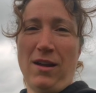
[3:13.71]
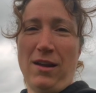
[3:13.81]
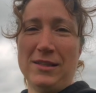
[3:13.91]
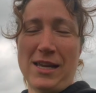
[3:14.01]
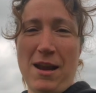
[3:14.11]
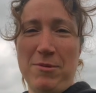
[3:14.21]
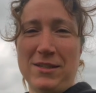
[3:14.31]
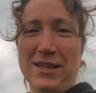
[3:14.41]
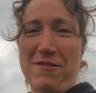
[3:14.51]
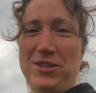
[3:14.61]
assignments
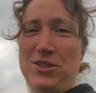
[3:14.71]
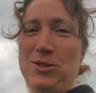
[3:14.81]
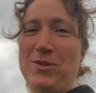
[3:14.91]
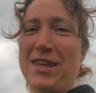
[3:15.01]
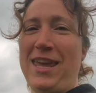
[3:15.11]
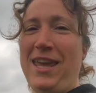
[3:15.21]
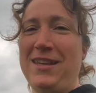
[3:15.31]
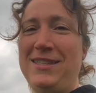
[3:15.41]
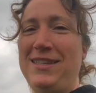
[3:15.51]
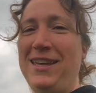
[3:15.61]
left to do with
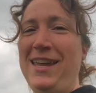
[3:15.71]
kids